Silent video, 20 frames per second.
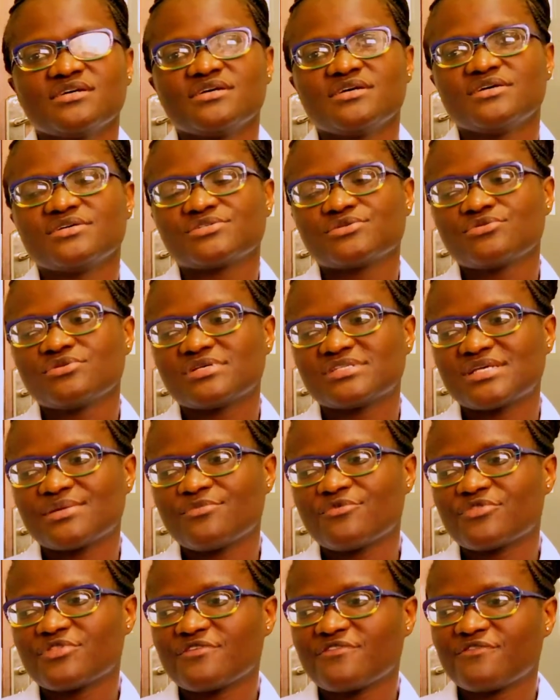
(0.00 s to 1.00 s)
So those are some of
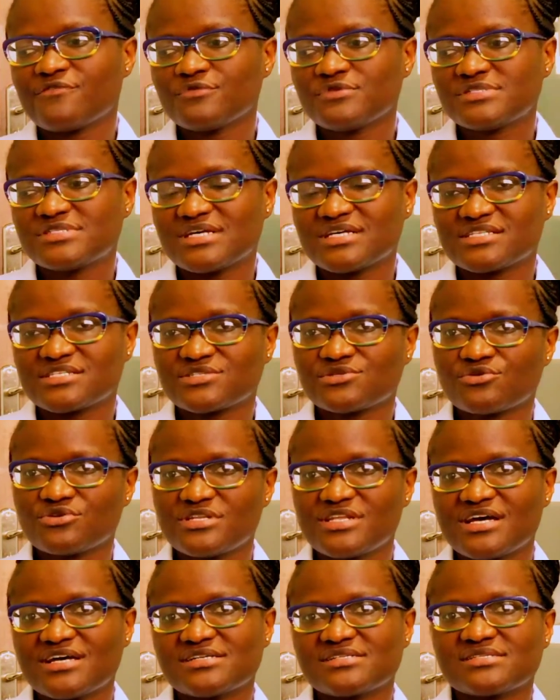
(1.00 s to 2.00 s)
the foods that
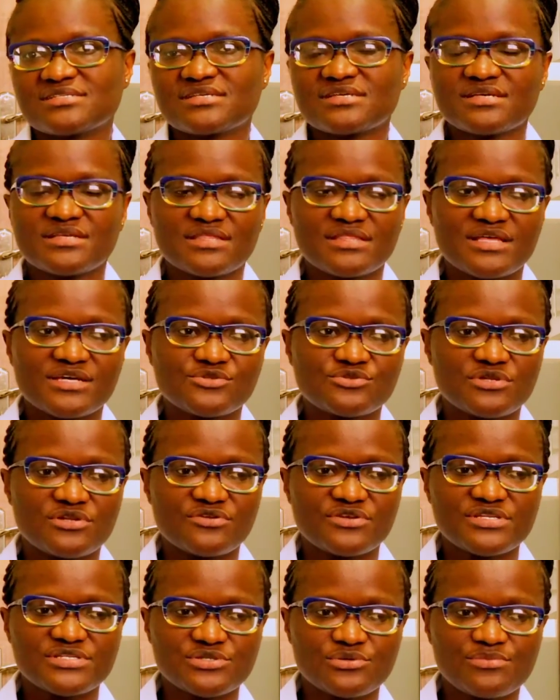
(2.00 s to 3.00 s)
sodas that will
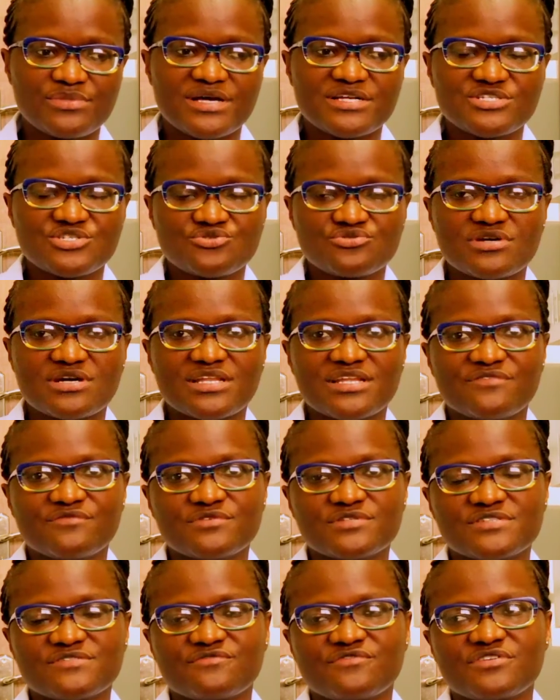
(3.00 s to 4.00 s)
raise your blood sugar
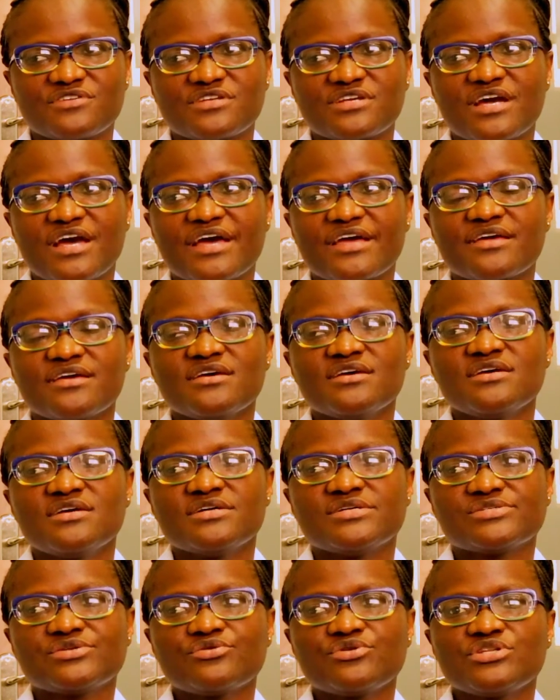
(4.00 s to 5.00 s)
levels very high.
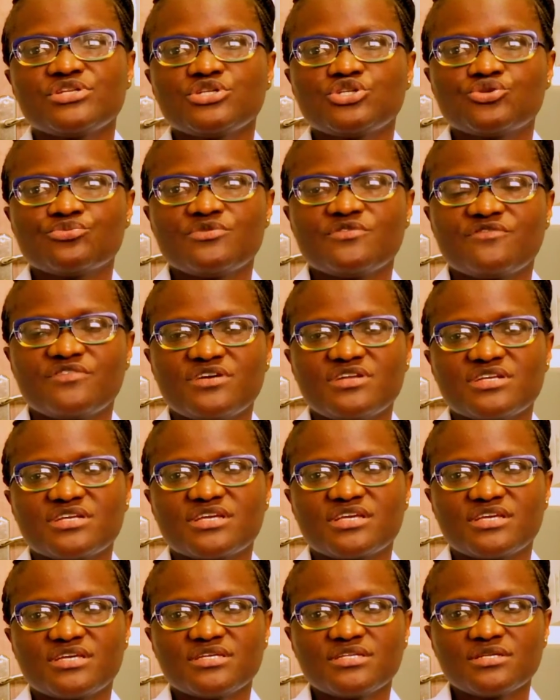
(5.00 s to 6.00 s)
So you need to be very
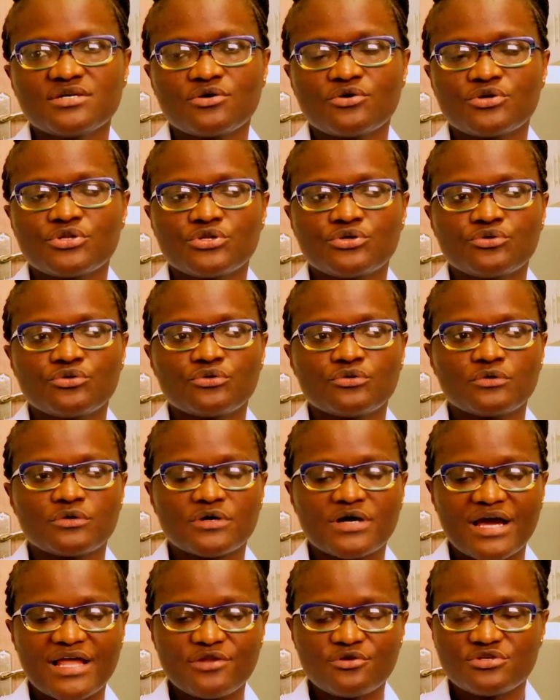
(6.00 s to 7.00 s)
keen on your
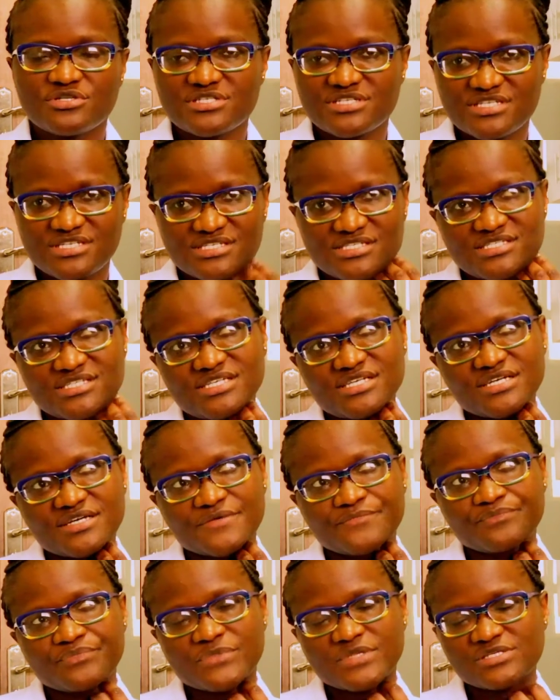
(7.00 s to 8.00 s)
caloric intake.
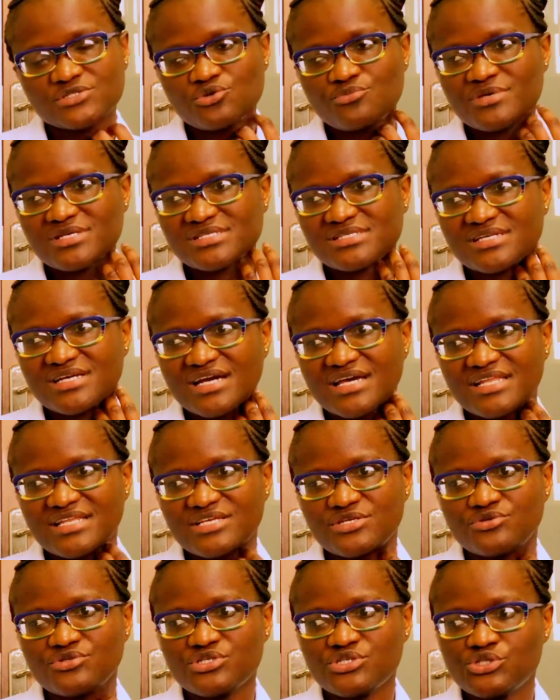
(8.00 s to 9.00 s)
So basically,
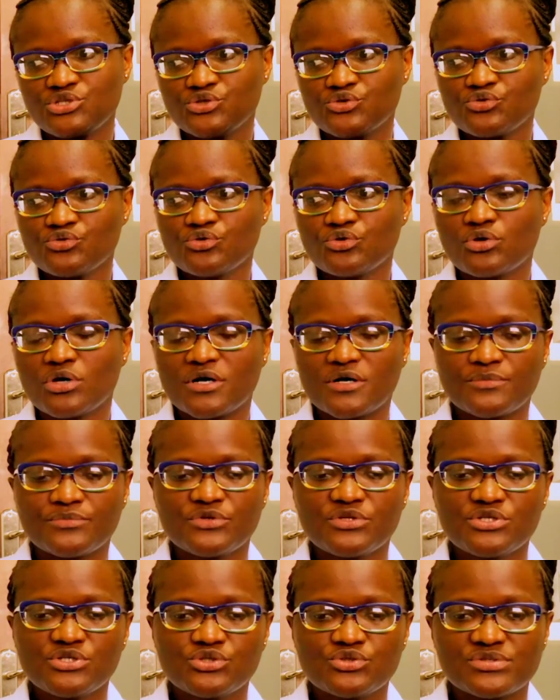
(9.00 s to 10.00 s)
you need
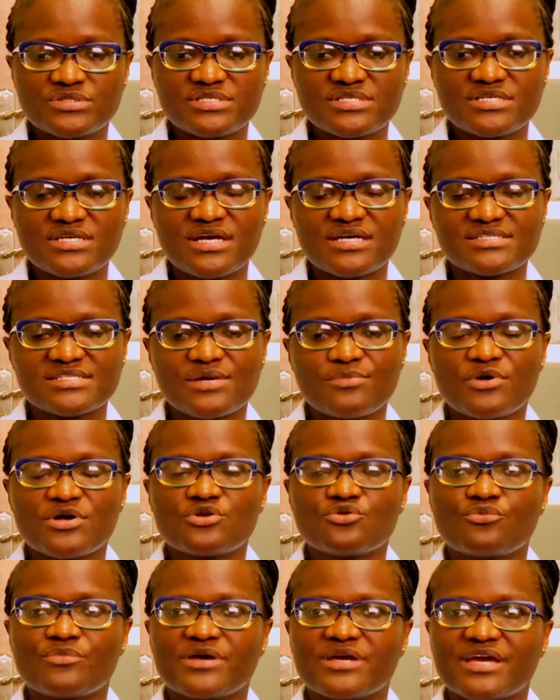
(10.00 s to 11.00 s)
to see someone who
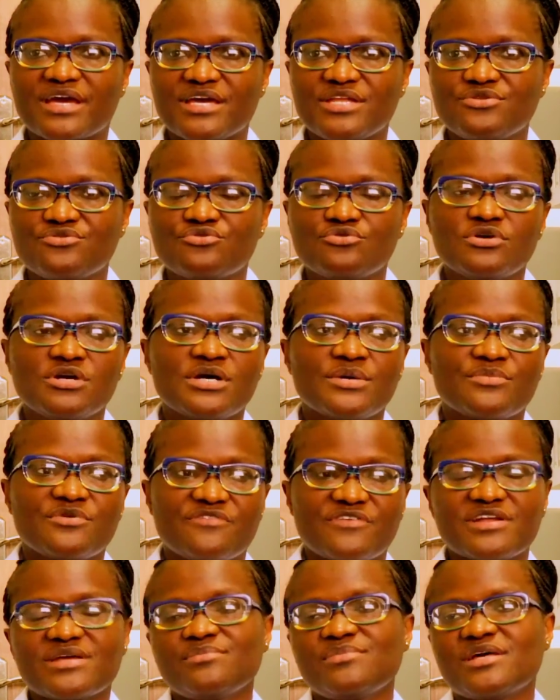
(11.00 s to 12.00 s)
might guide you,
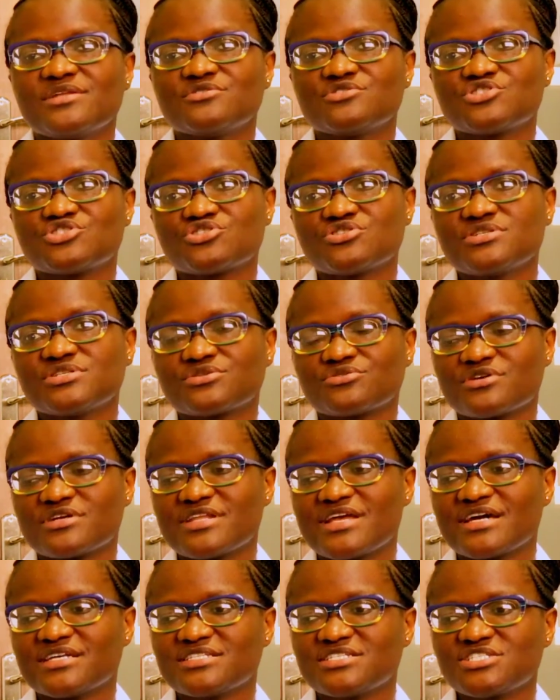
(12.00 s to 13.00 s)
preferably a nutritionist or a
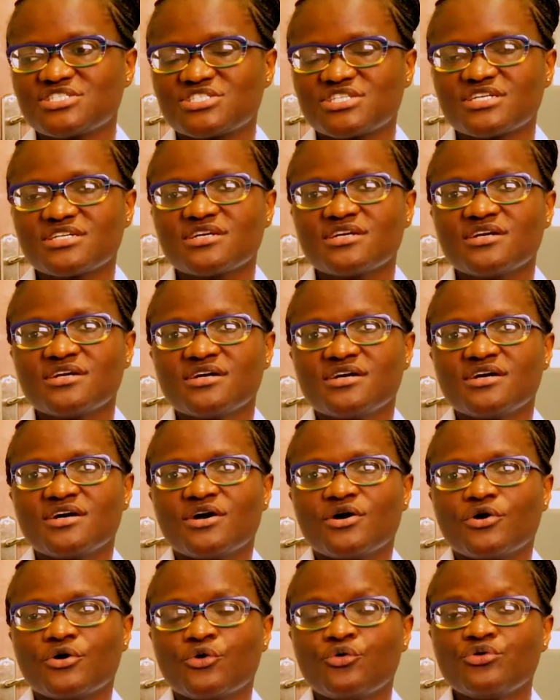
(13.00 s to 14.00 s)
dietitian,
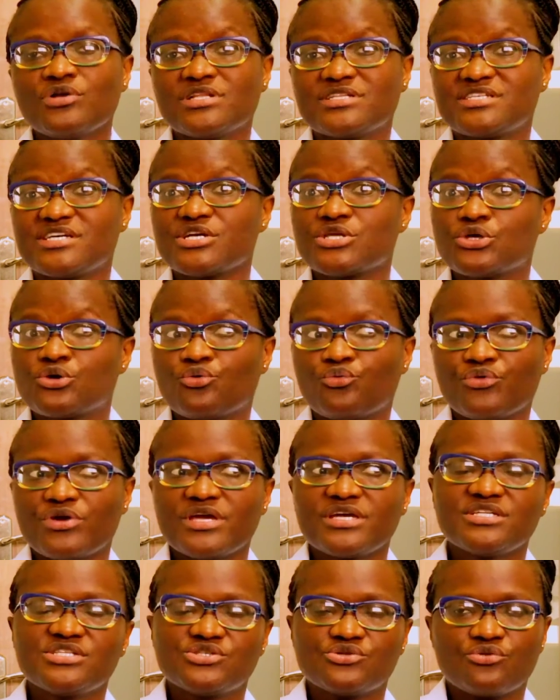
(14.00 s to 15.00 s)
who will take your
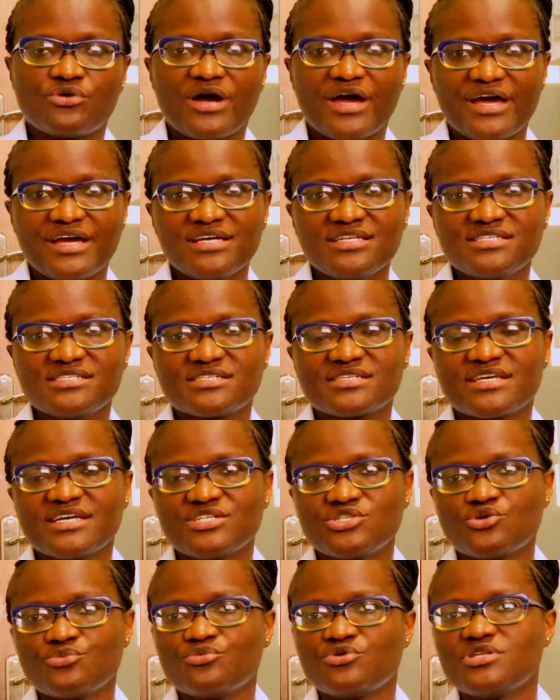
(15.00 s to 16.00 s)
weight, your height, get your
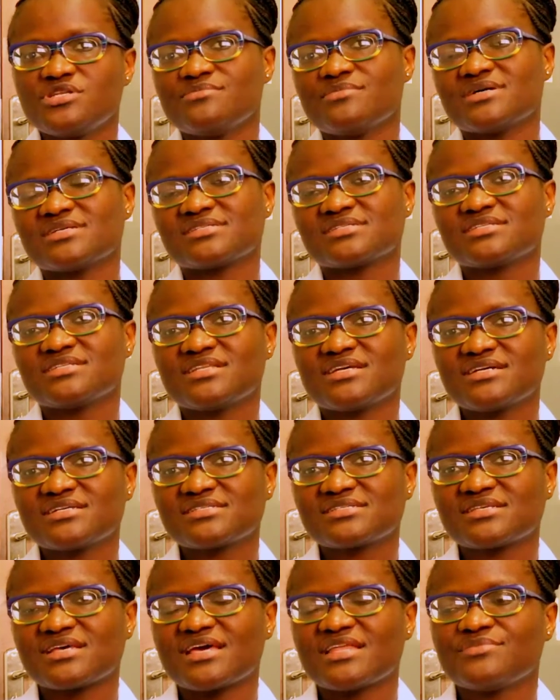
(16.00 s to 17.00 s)
body mass index,
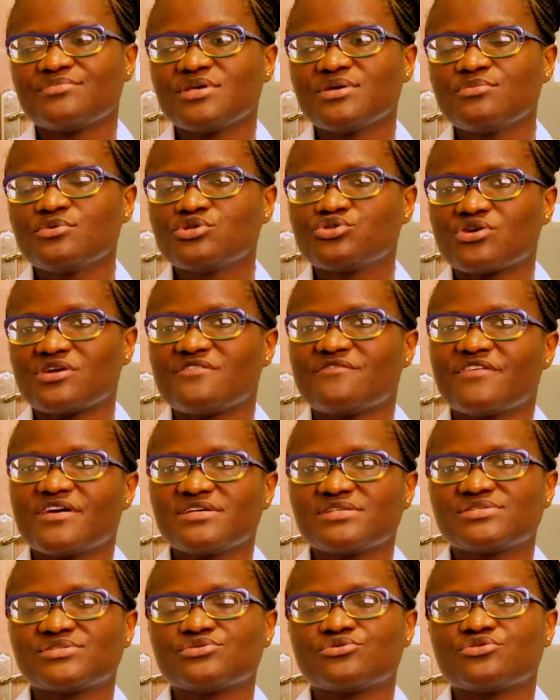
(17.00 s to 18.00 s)
and be able to
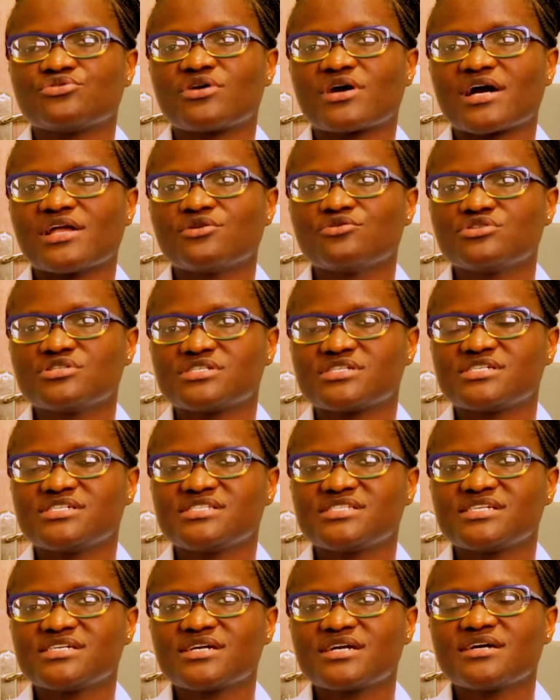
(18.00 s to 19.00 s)
advise you on your caloric
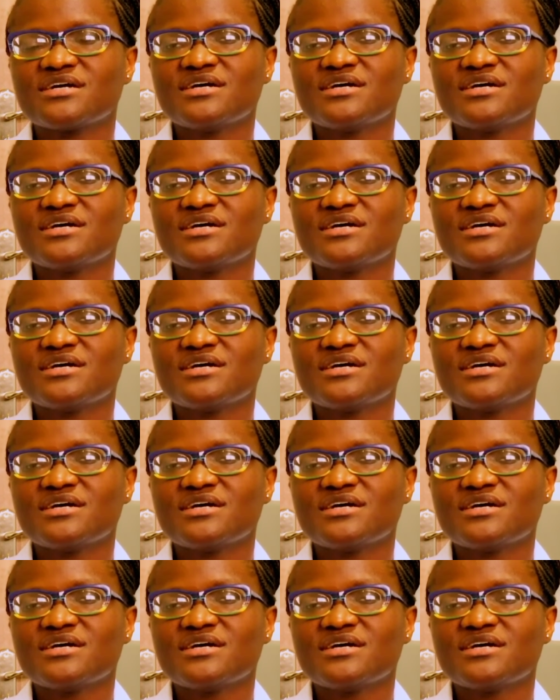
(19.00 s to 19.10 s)
intake